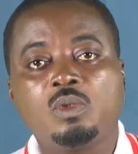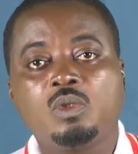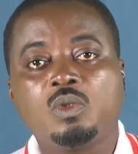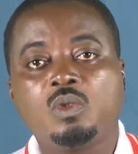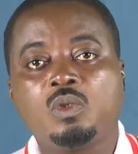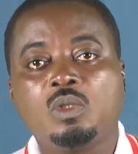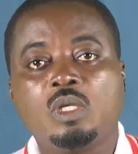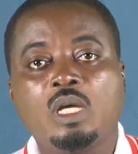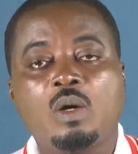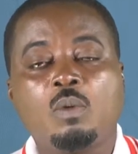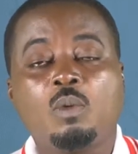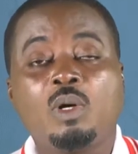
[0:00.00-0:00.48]

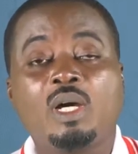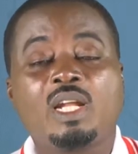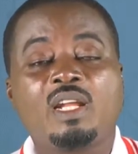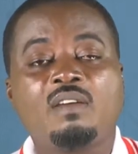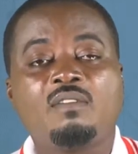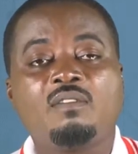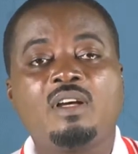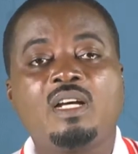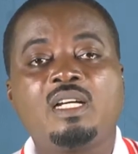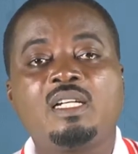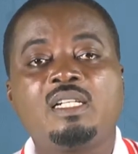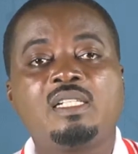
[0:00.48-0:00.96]

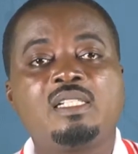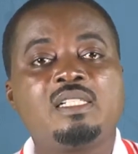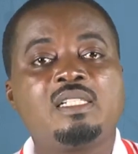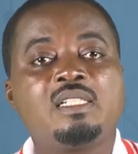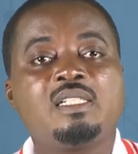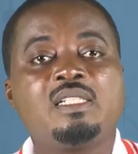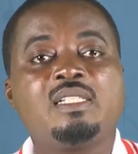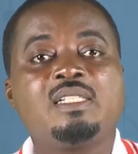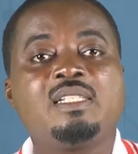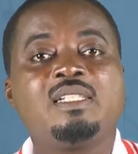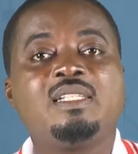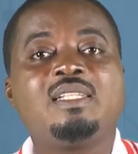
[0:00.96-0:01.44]
whatever,
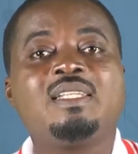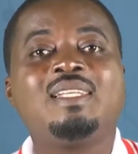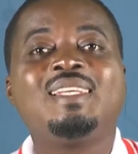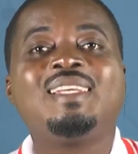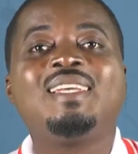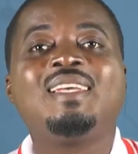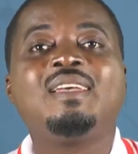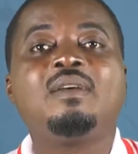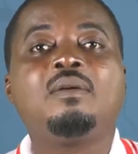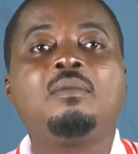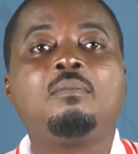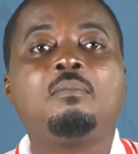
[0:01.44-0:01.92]

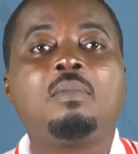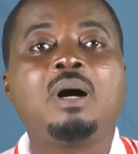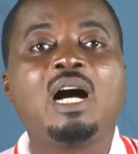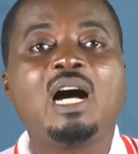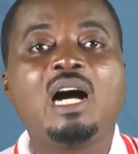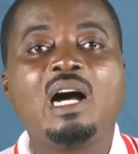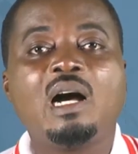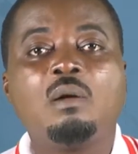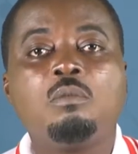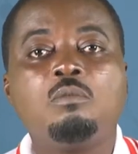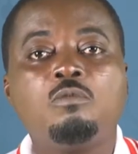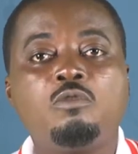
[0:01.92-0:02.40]

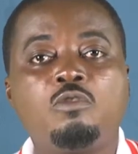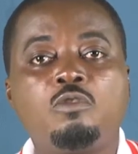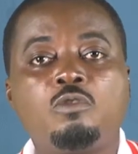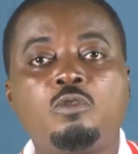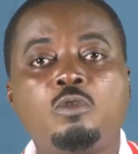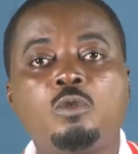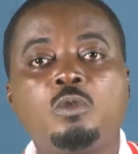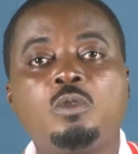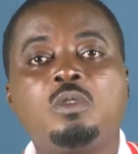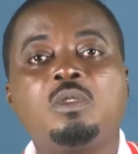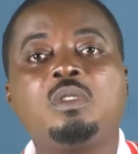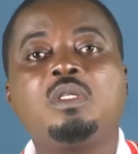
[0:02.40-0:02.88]
palm
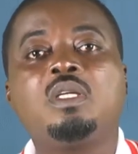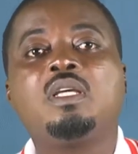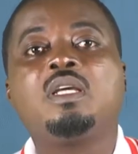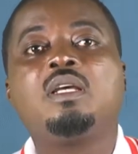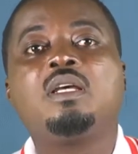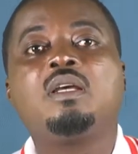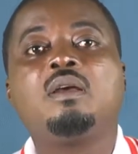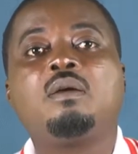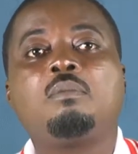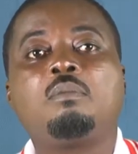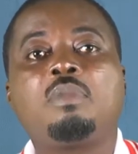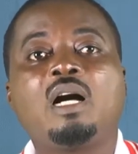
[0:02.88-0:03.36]
fruit,
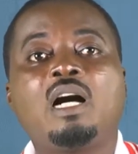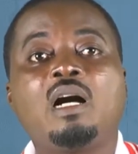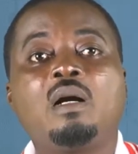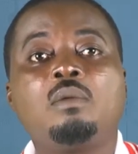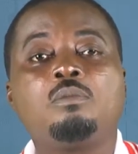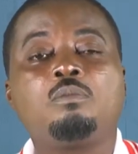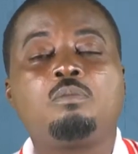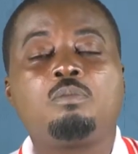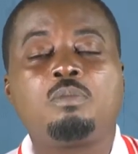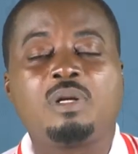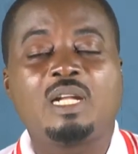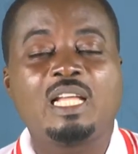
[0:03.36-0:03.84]
palm
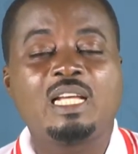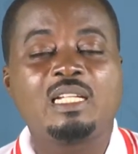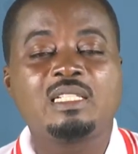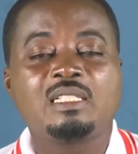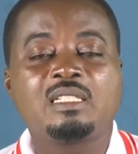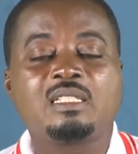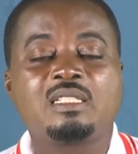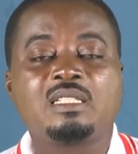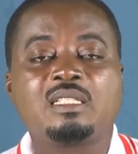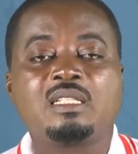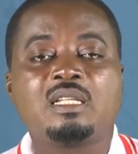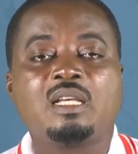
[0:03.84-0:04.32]

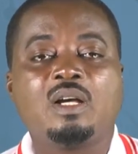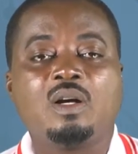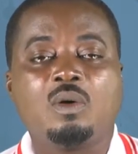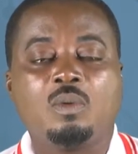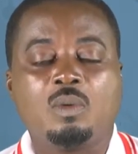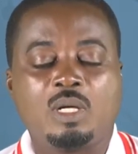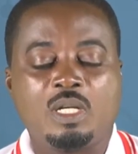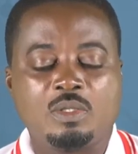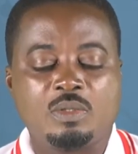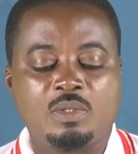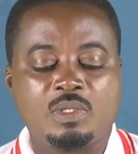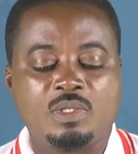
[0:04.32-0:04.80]
plants, or what
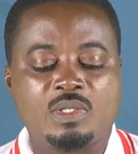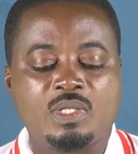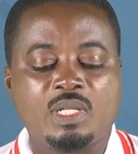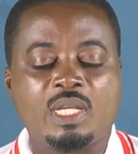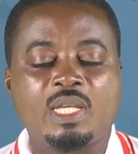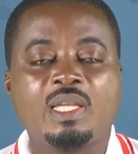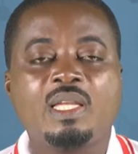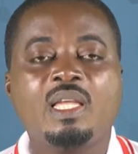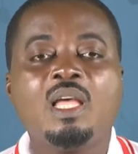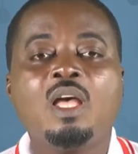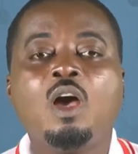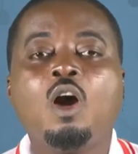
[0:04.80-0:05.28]
I should say,
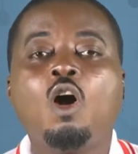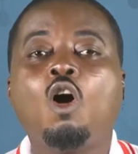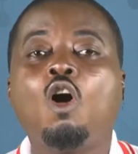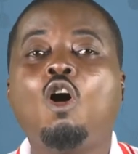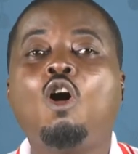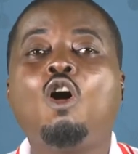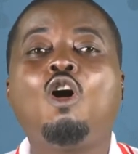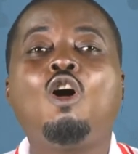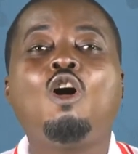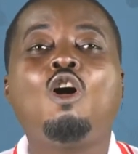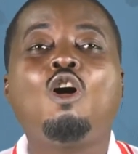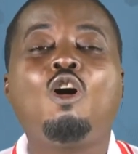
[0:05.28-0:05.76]

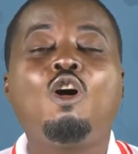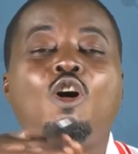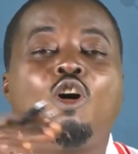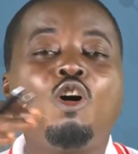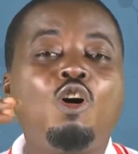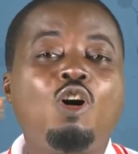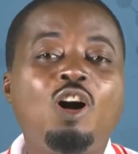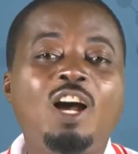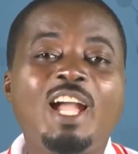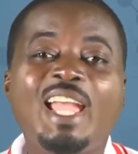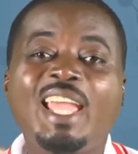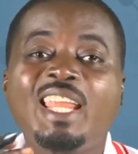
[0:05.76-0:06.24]

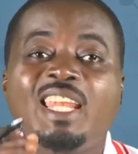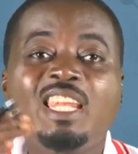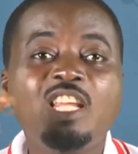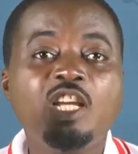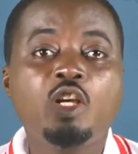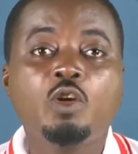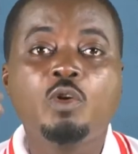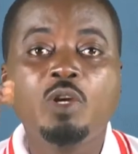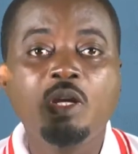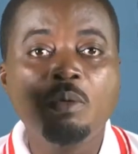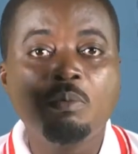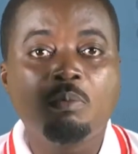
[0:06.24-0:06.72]
or any
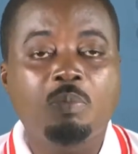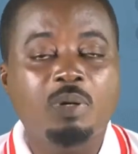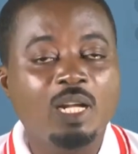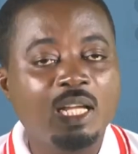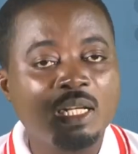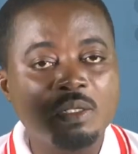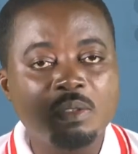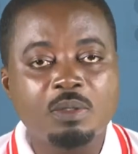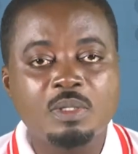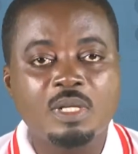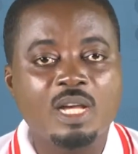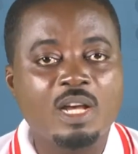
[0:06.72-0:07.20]
green
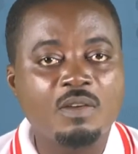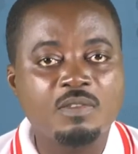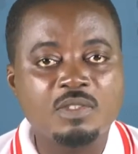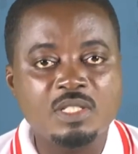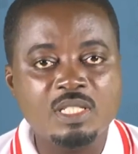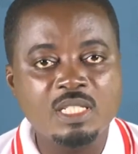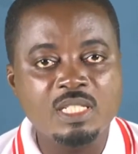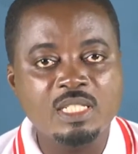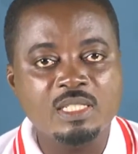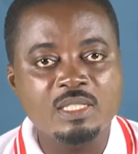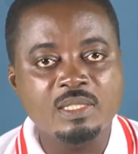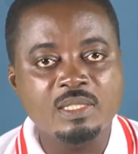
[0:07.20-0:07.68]
plant you have seen.